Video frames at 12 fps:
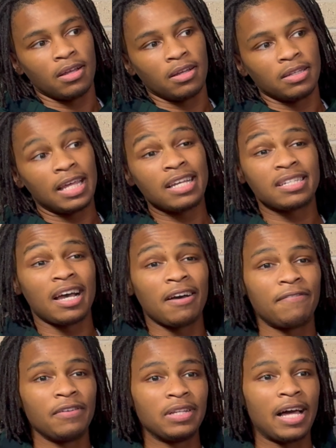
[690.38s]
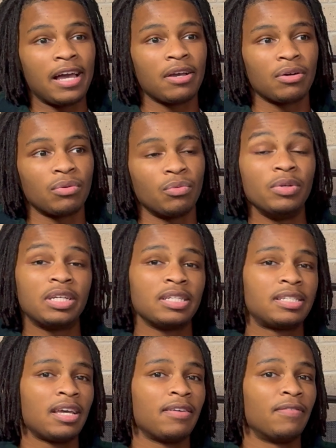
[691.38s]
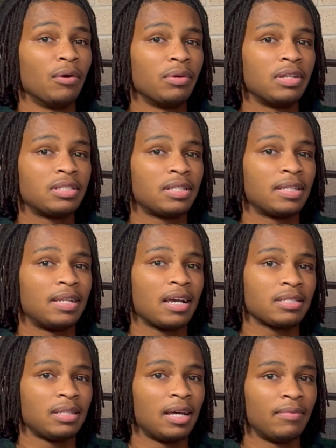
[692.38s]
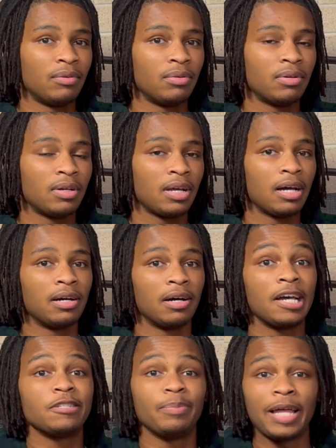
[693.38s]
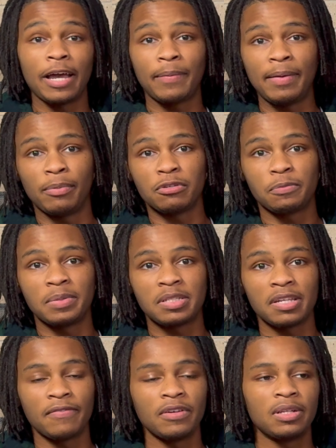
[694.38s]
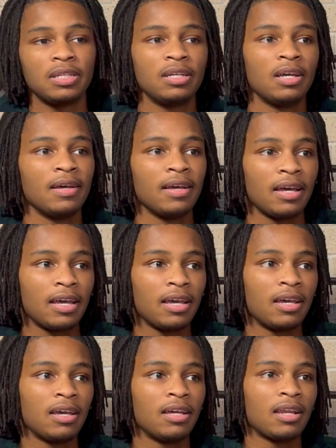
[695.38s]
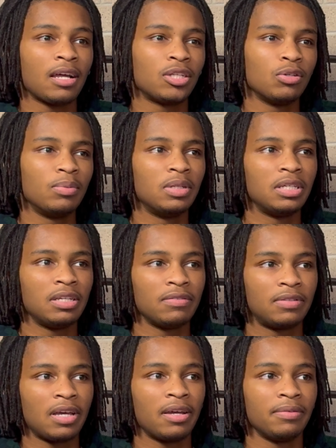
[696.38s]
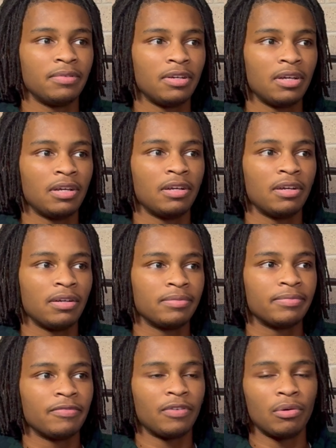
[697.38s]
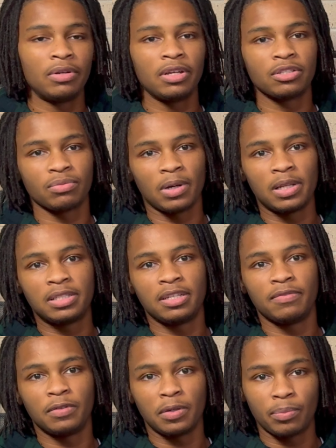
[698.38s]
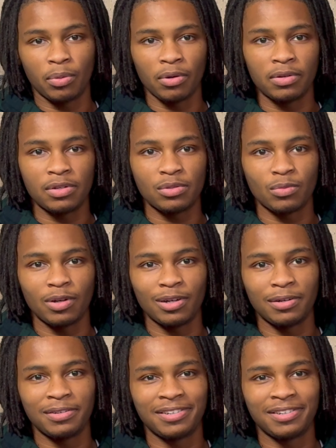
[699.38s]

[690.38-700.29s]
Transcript: that's how I feel like we can take voting to the next level, as black people specifically. And I do believe that voting is relatively important as well,